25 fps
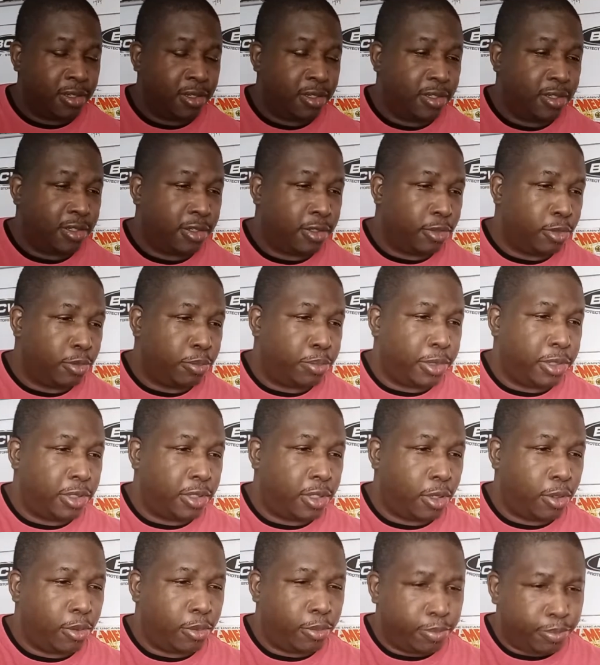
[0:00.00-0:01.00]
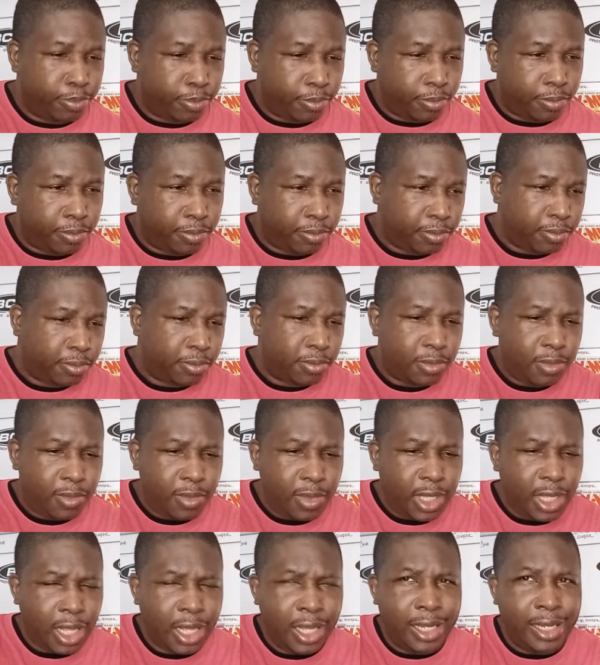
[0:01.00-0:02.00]
Super dope.
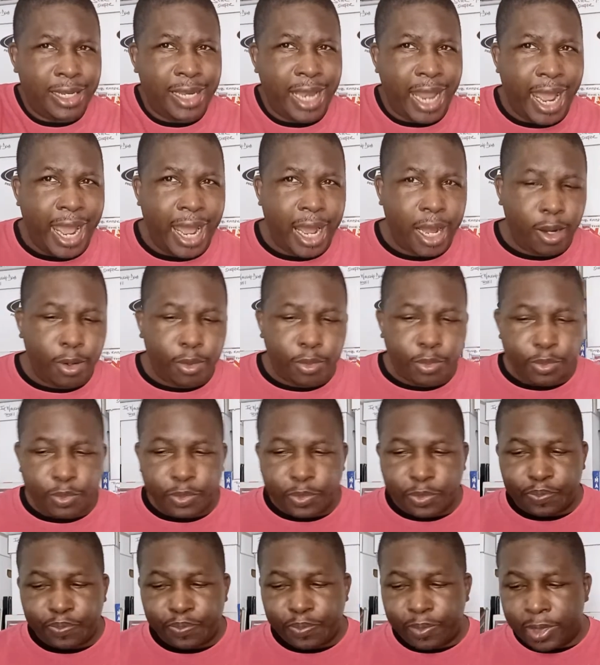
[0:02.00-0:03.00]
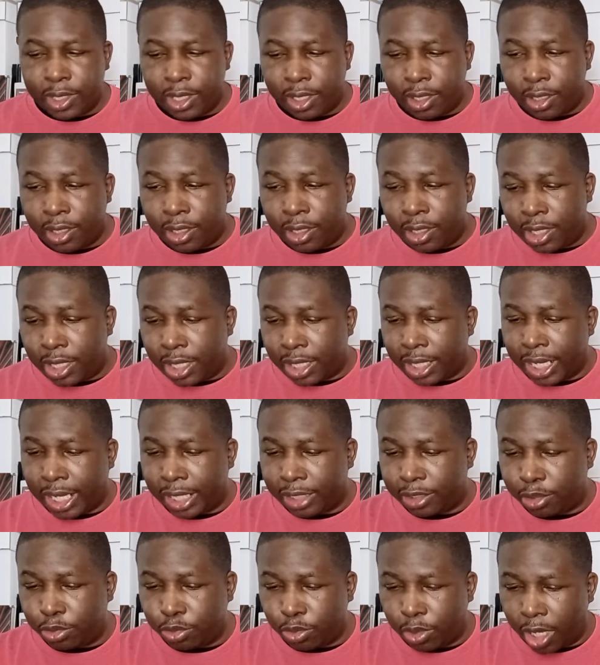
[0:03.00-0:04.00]
And now, I
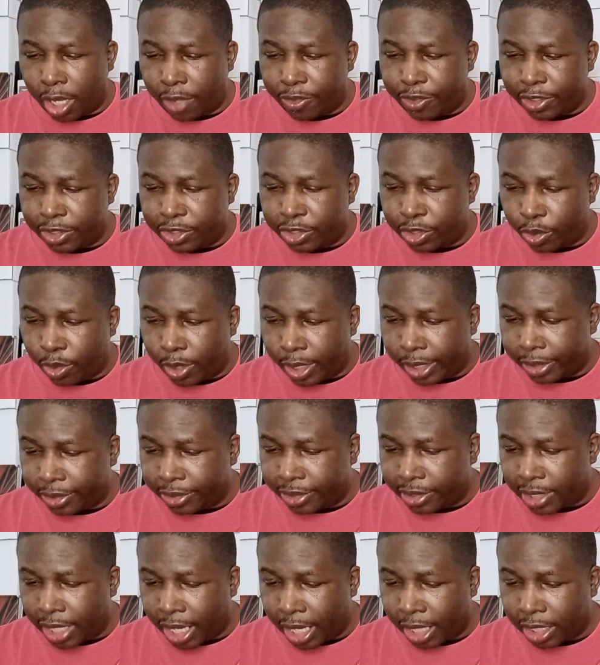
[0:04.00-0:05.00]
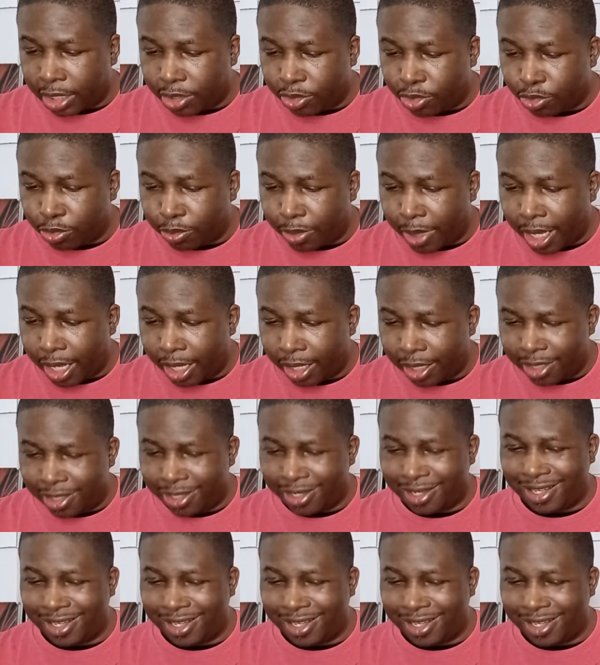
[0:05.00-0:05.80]
got 2 other joints. I can do my...